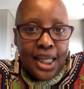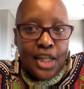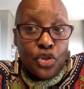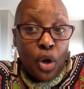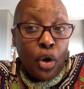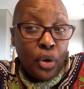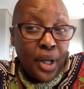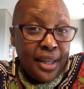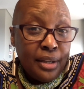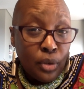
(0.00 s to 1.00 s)
is not going
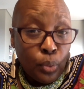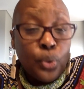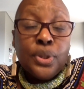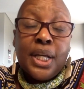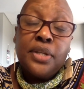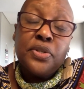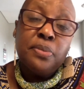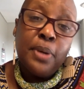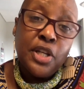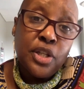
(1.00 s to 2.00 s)
to heal a wound, and
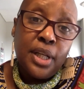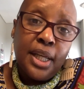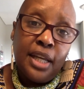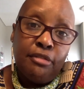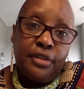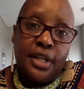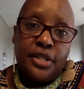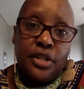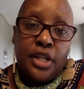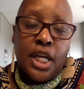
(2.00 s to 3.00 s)
especially if it
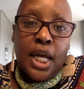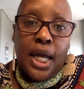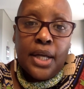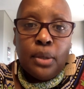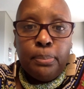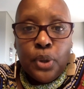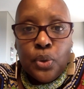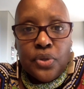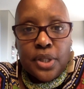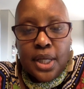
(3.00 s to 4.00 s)
is an
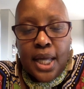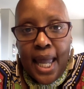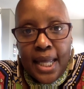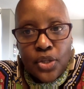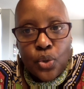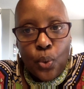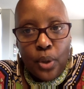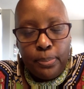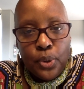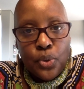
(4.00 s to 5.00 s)
abuse case
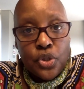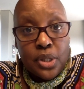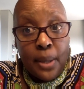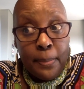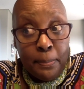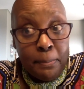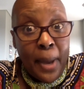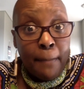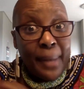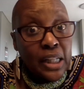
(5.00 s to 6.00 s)
or
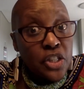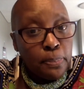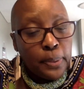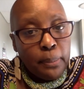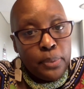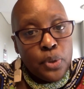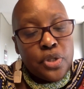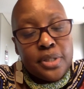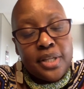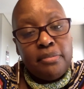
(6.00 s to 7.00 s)
multiple
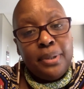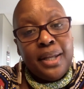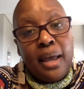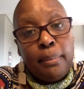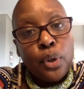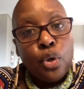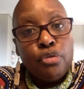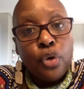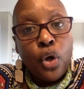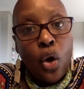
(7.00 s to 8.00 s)
abuses that have been happening
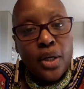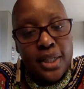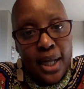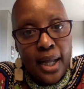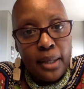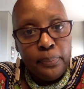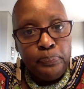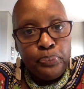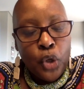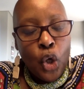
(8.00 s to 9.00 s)
over a long time,
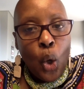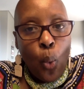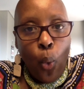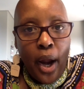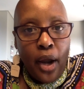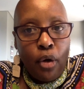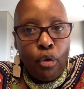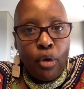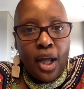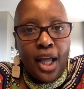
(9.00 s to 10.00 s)
where